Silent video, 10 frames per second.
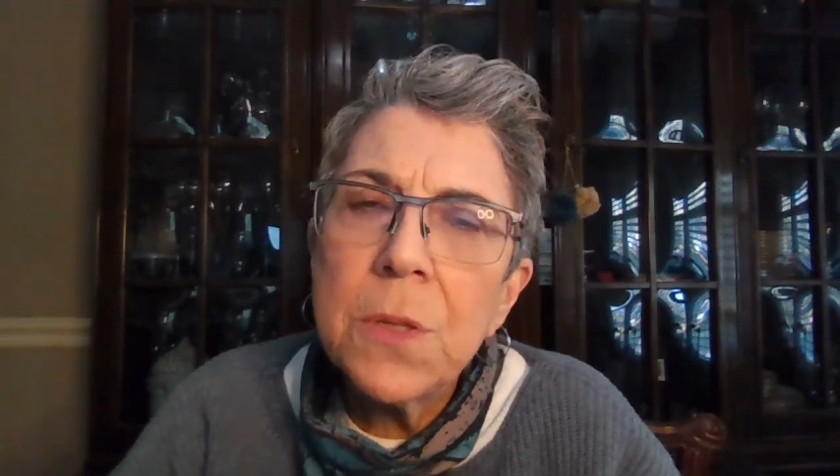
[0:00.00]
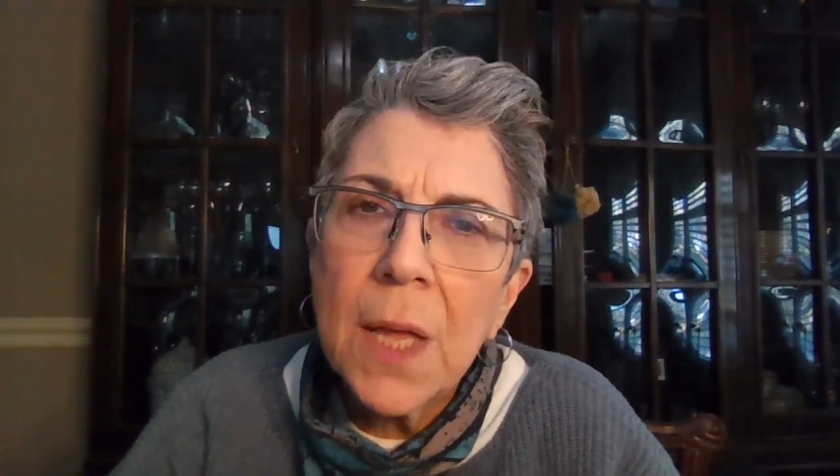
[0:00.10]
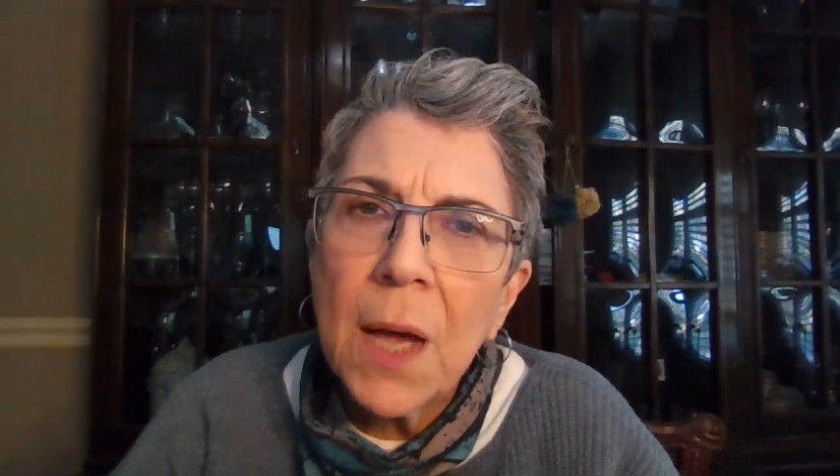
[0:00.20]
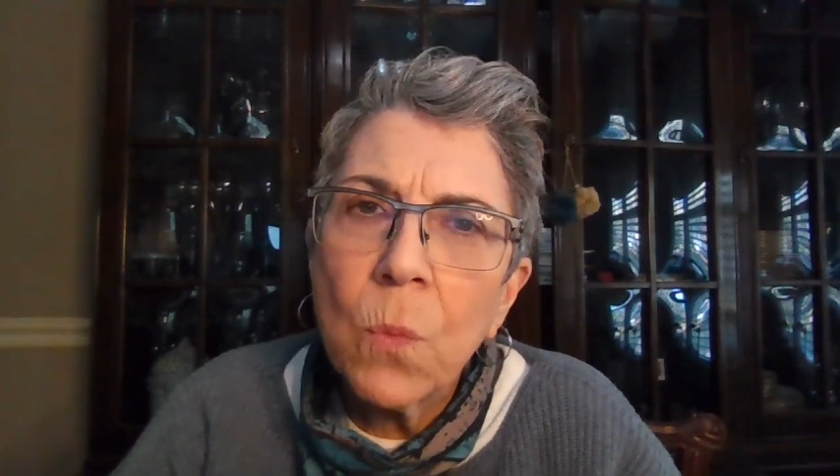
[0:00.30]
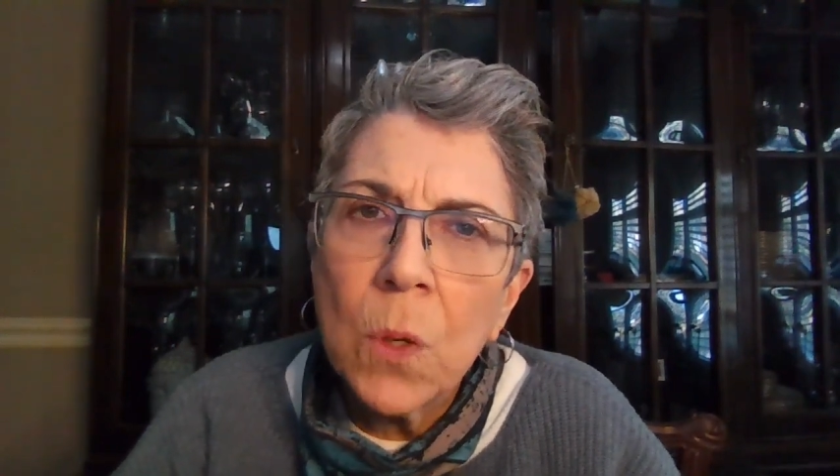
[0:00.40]

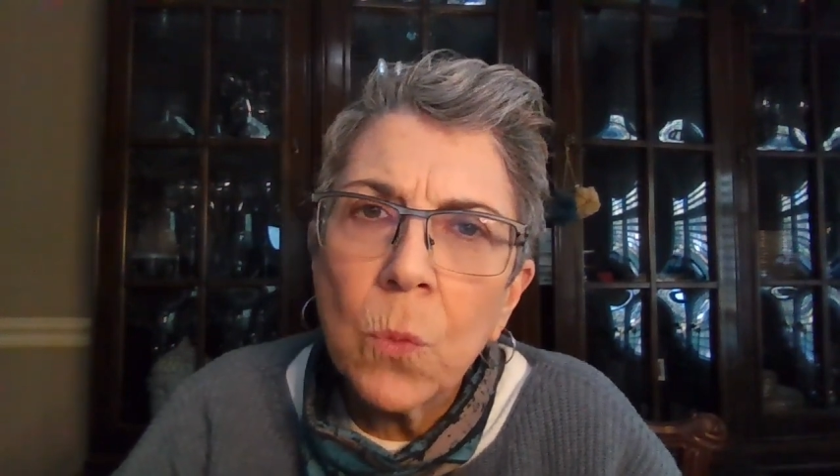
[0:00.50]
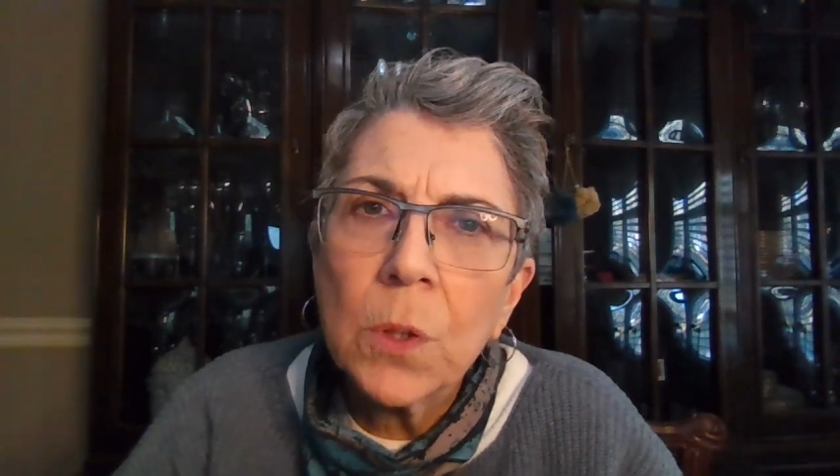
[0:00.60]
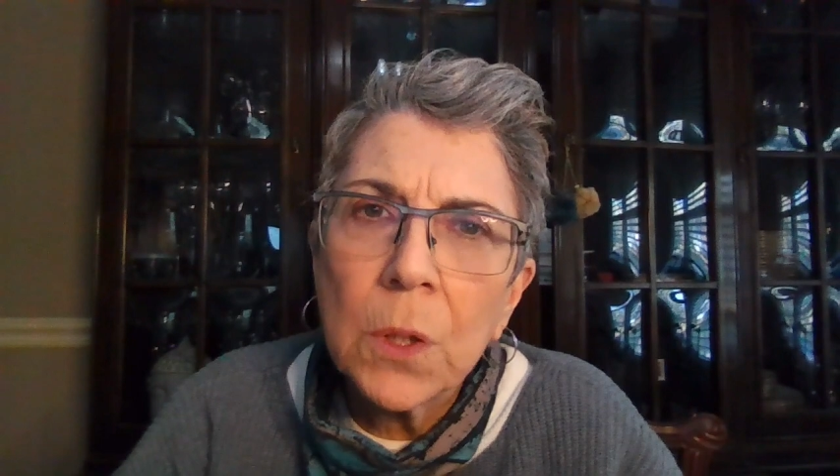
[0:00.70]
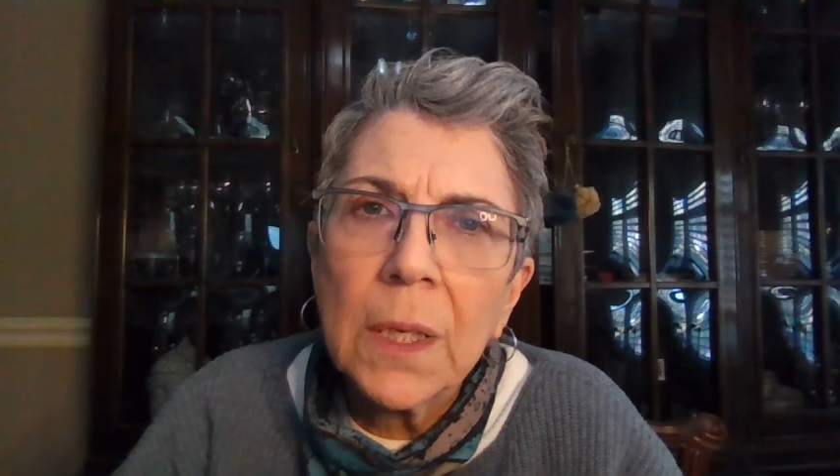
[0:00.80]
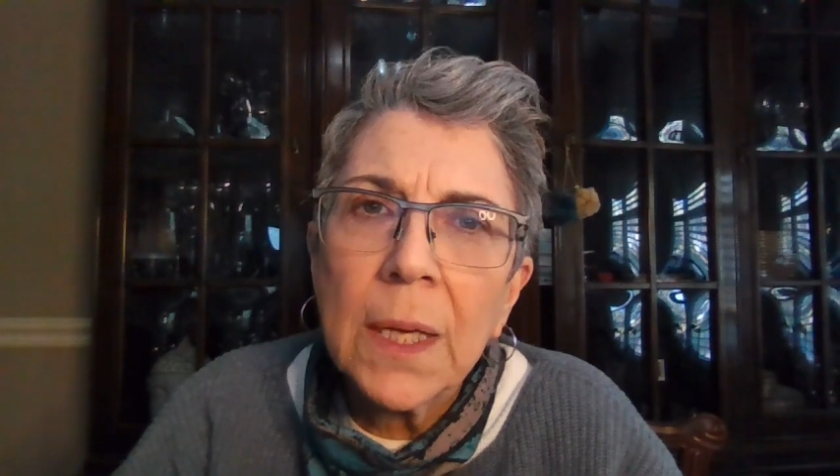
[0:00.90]
that when we're
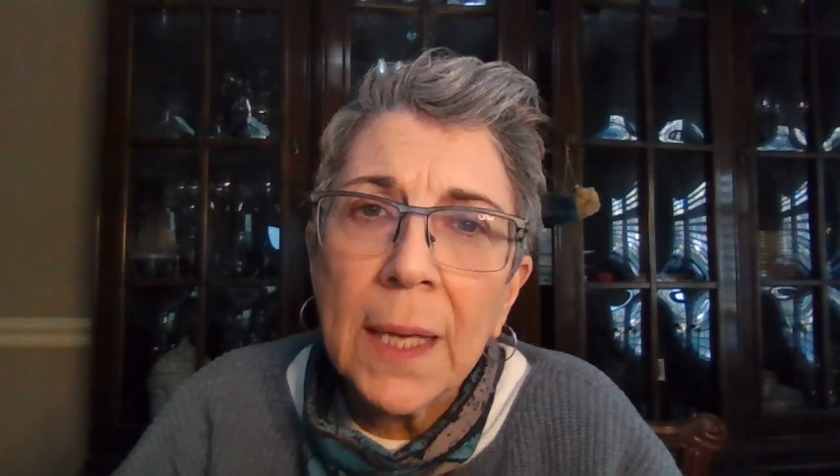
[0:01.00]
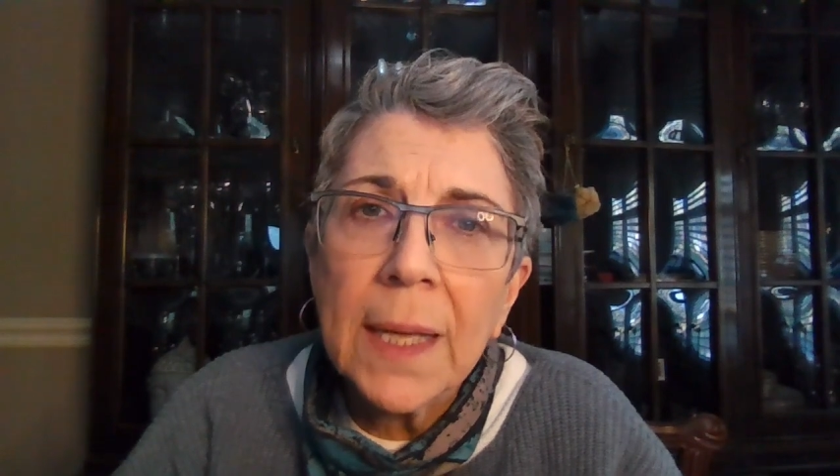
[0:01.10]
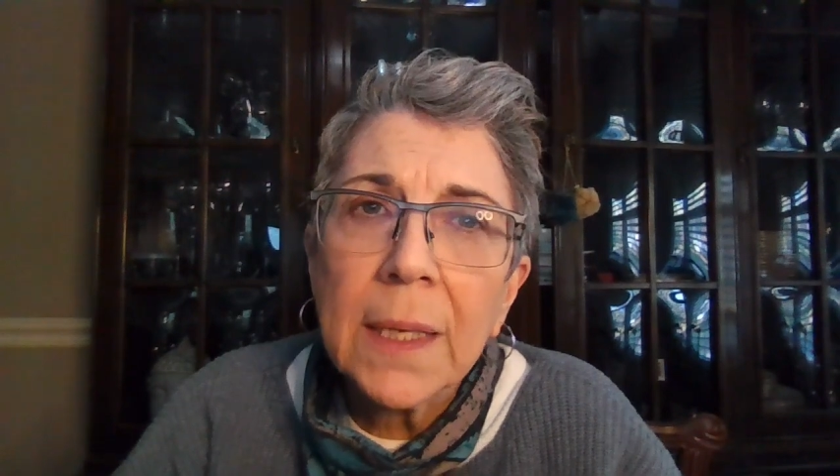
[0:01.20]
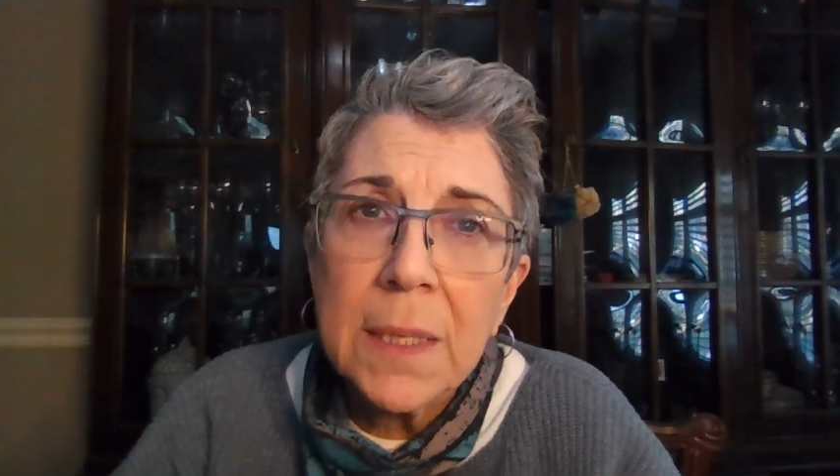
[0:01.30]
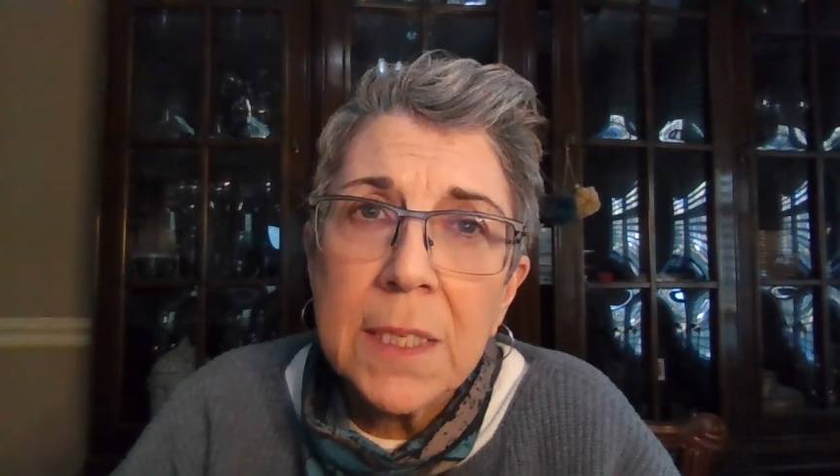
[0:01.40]
looking
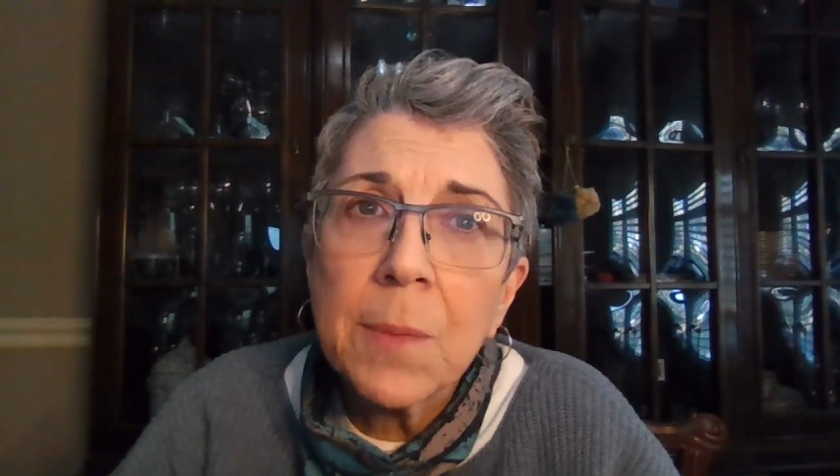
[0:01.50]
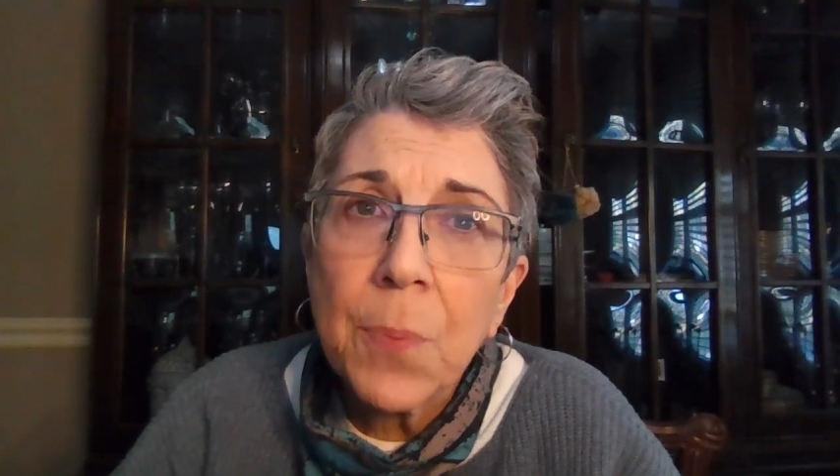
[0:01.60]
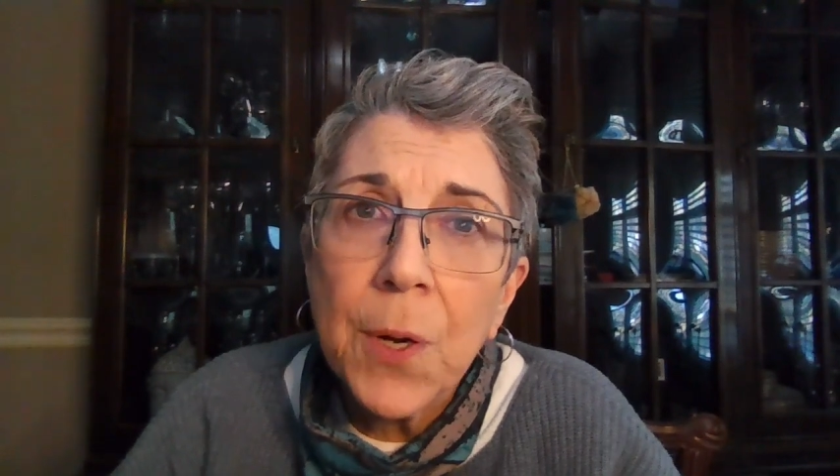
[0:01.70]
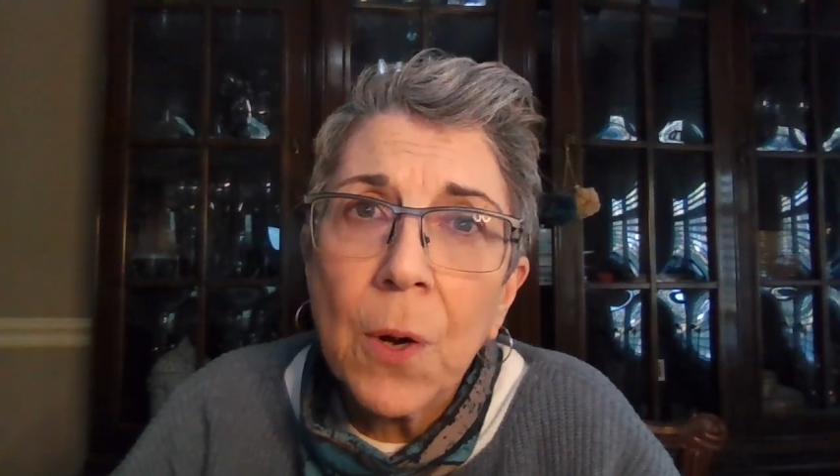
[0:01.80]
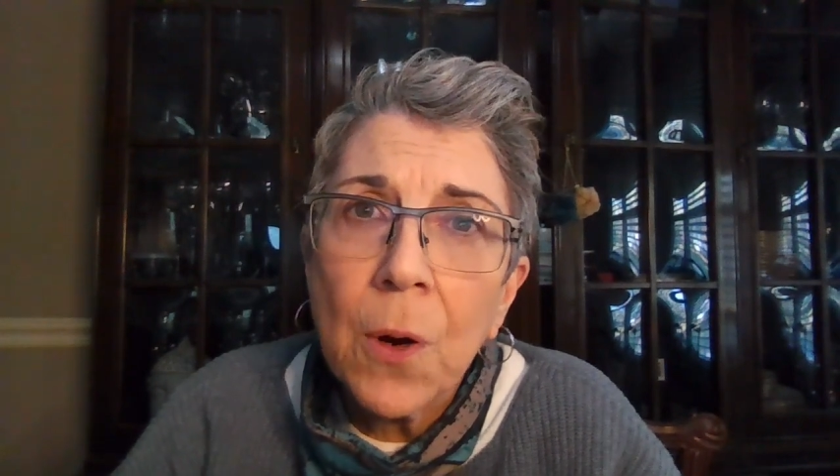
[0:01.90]
at
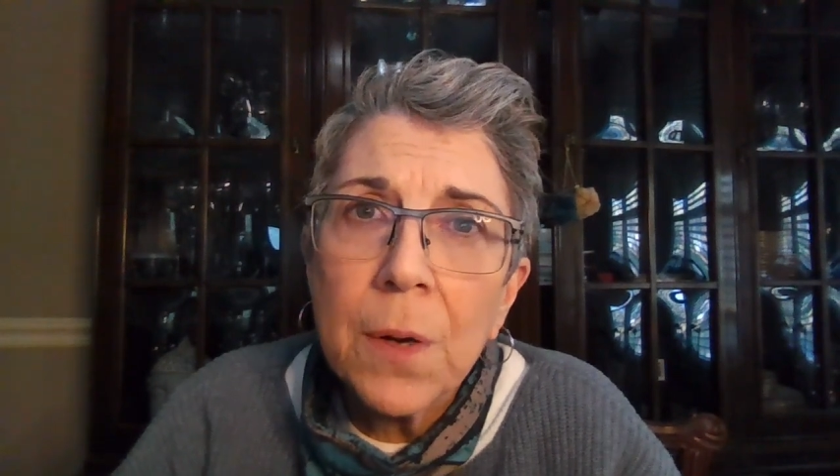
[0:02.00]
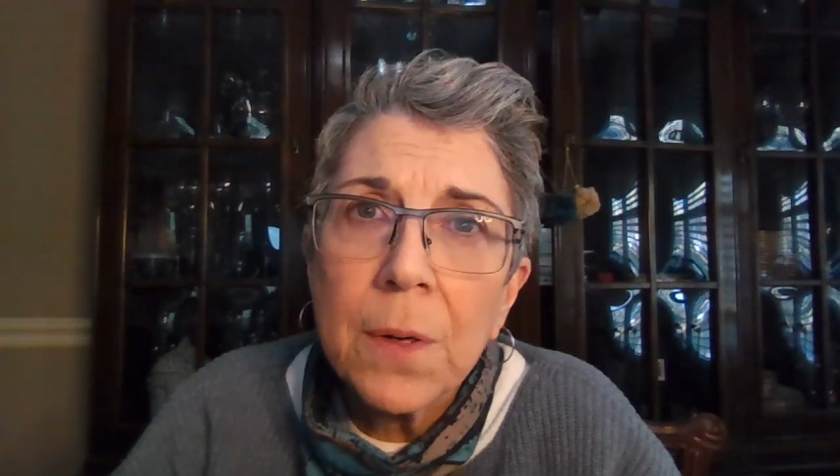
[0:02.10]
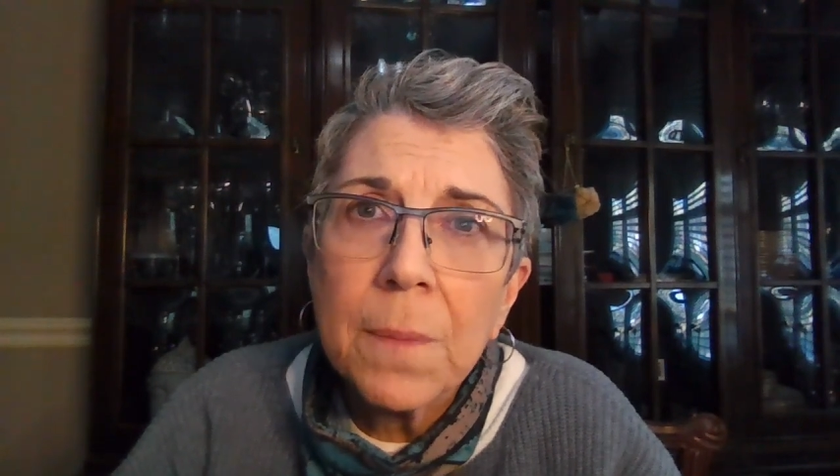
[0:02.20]
contemporary art.